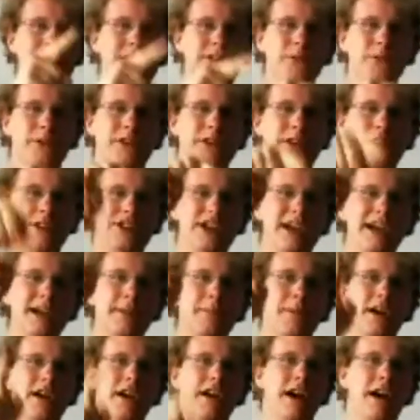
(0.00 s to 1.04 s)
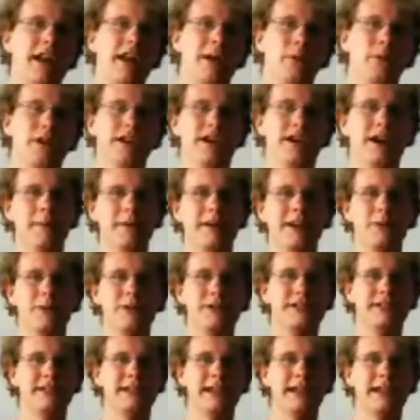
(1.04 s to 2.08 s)
a shield with a check mark on it would come, and
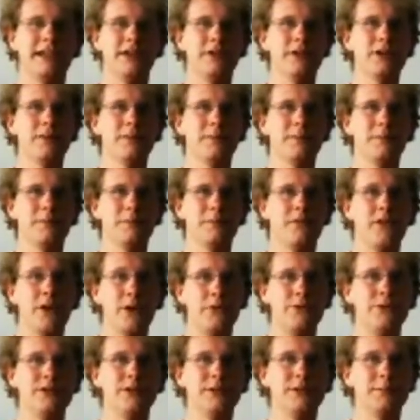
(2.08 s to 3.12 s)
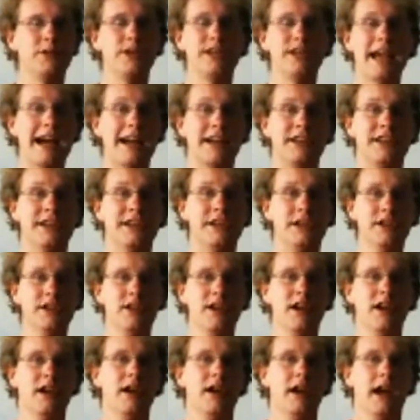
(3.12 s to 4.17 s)
it would say, Your phone's protected.
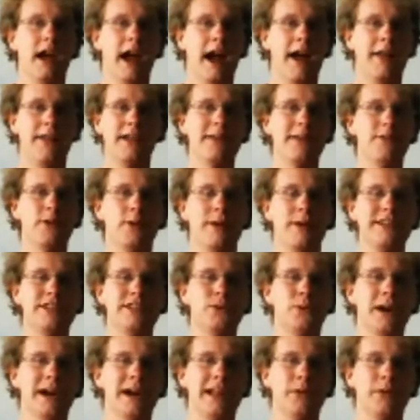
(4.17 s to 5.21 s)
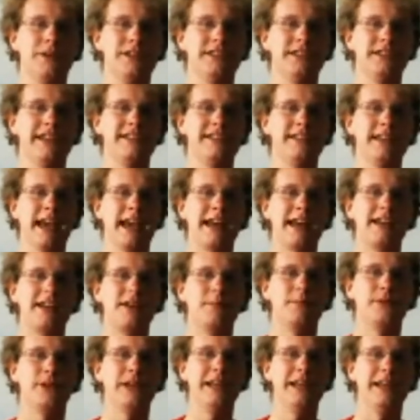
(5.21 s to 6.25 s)
And then every once in a while, it would say, Scan
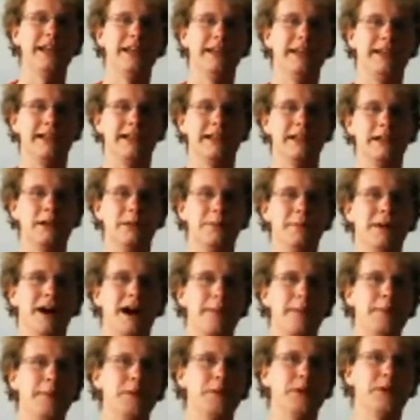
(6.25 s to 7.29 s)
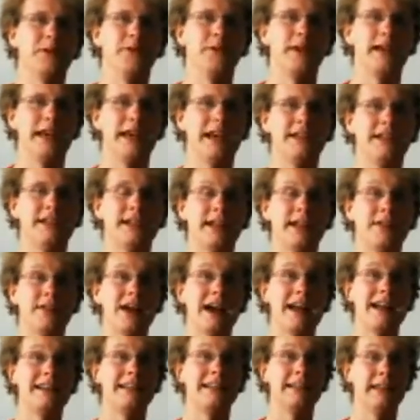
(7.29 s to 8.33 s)
completed, in a little pop up notification. And
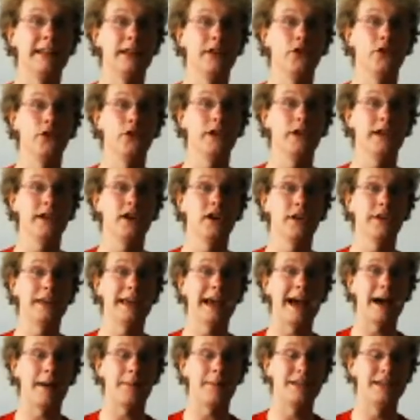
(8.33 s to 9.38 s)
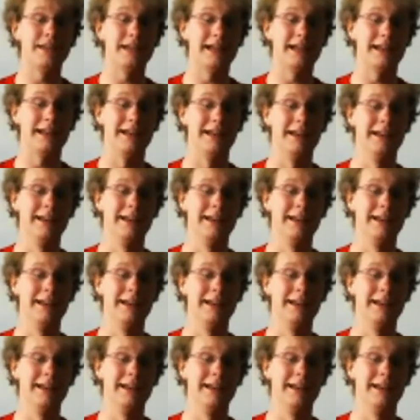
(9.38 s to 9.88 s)
that is literally all the app did.